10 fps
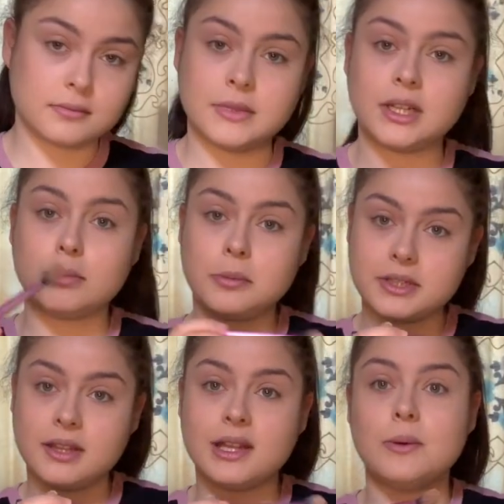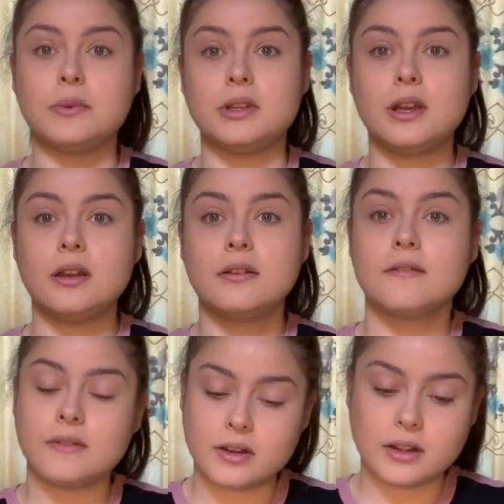Now they popped it in that one there,
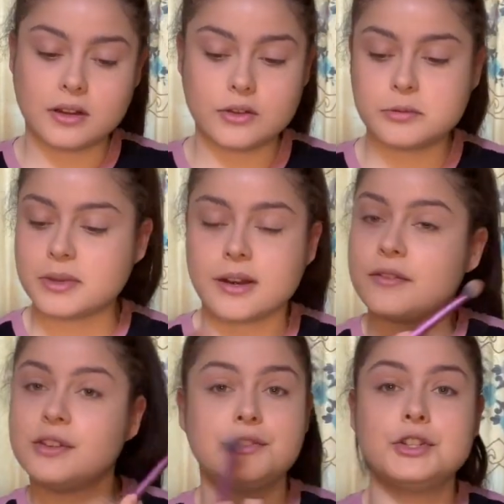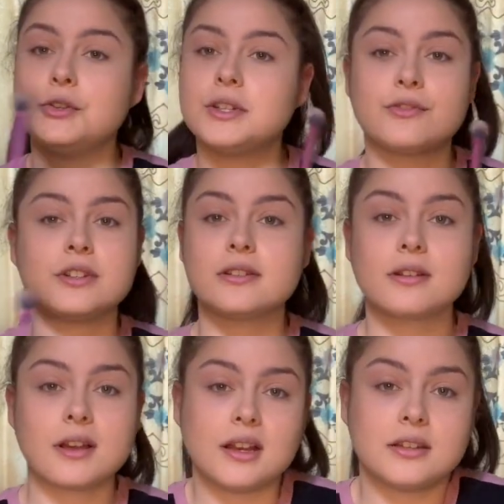very close, but I have two different
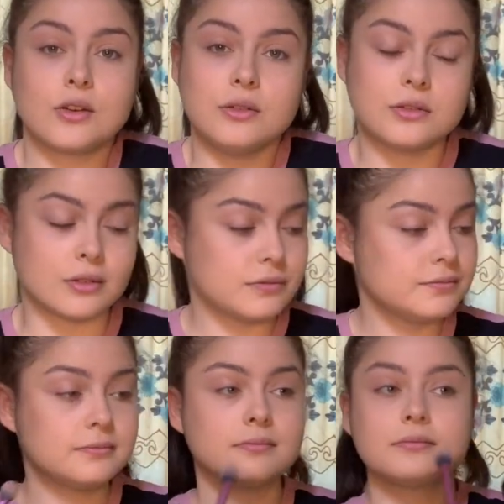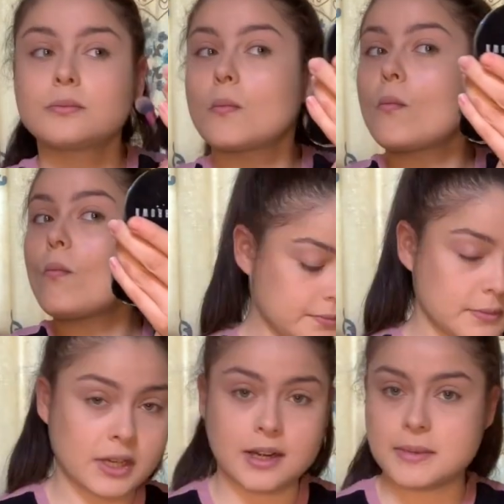coloured contour.
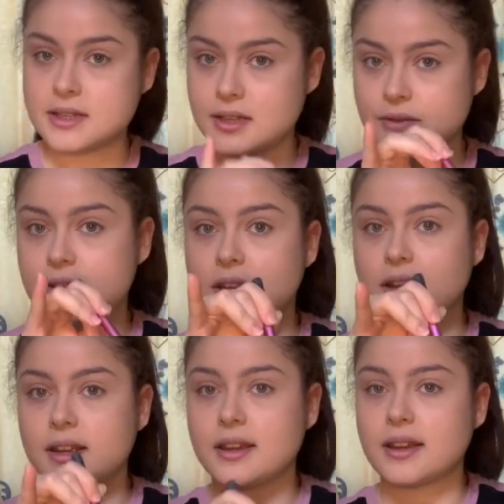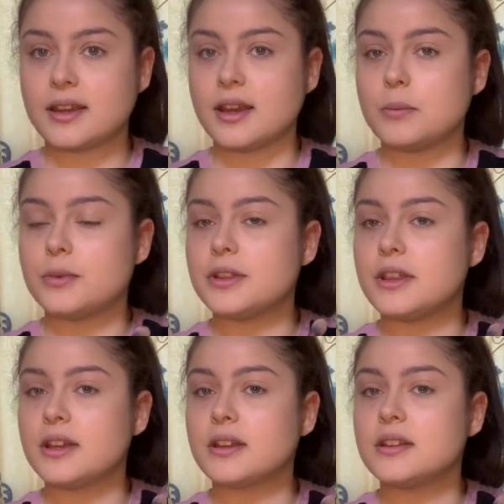Looking at myself in the camera
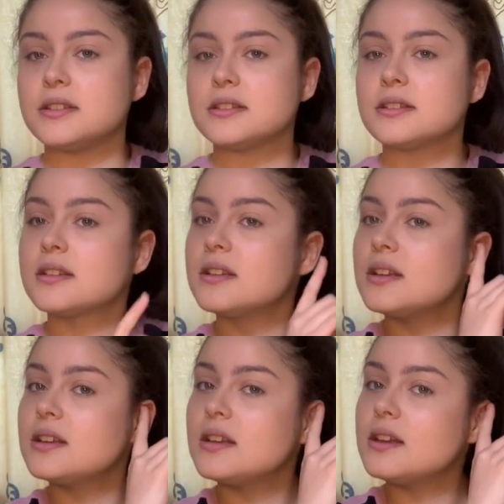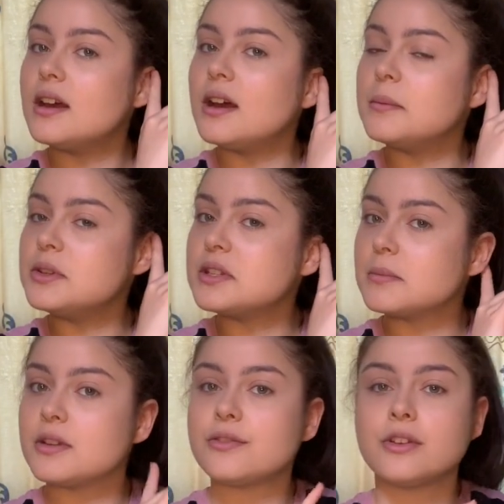thing because I'm using
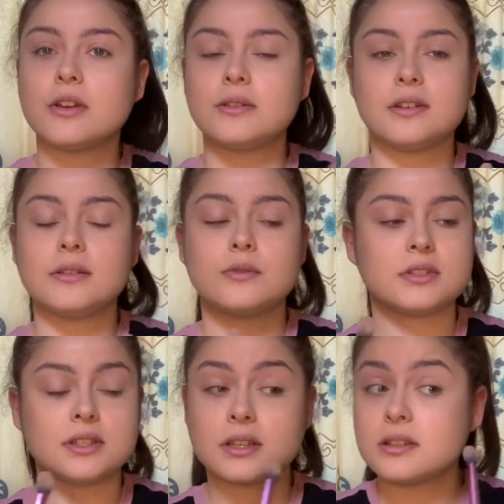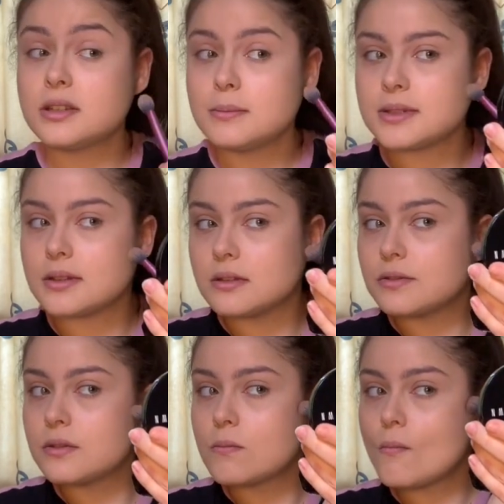my phone and obviously I can see
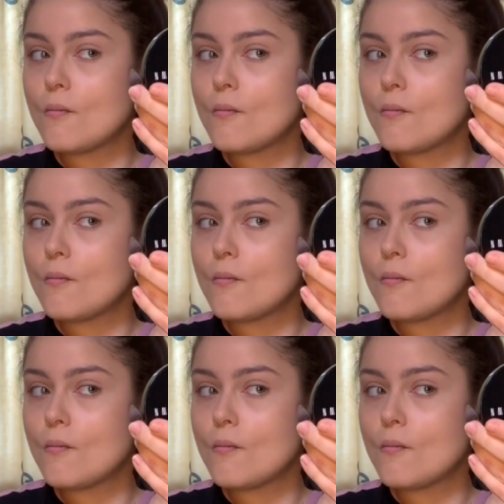myself.